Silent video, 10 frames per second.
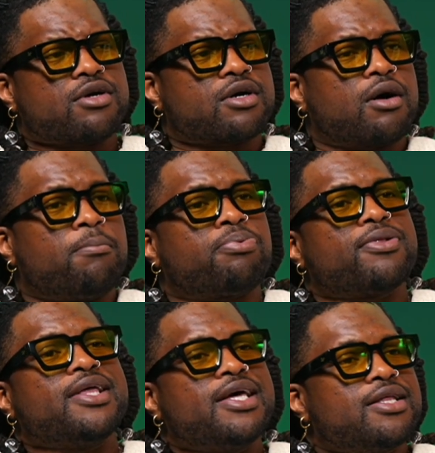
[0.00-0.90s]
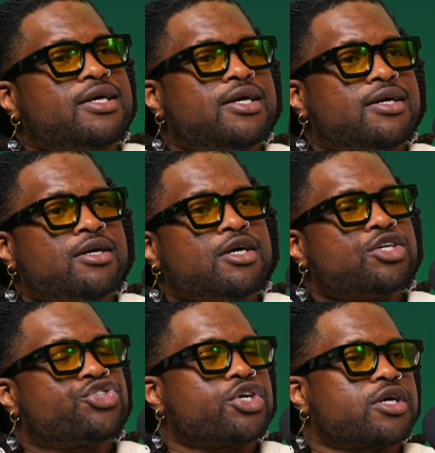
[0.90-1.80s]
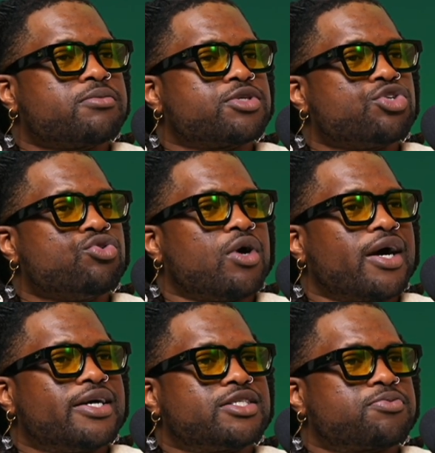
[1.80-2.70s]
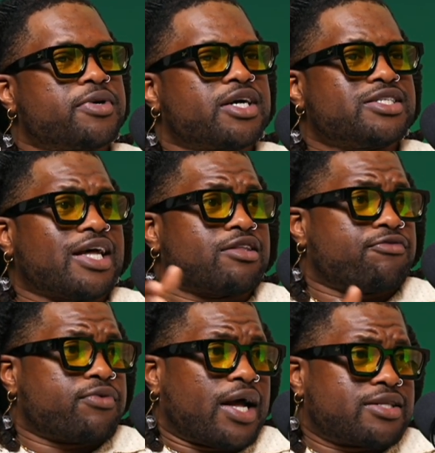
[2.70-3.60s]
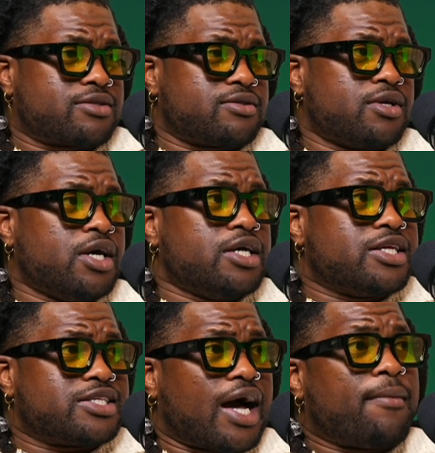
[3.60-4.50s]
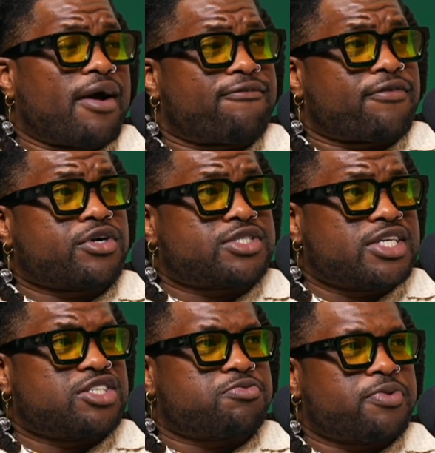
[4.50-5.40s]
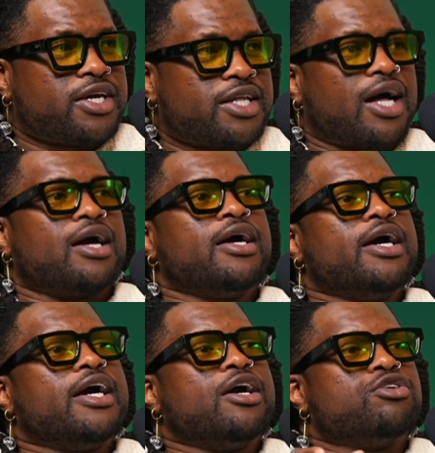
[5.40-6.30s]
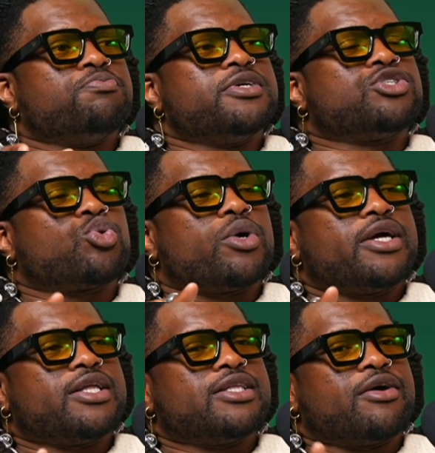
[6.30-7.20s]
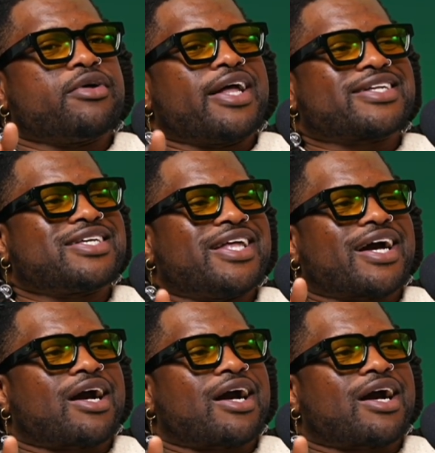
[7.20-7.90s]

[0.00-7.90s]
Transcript: Completely took him to new heights, because at the time I first seen Speed, it was they're neck to neck.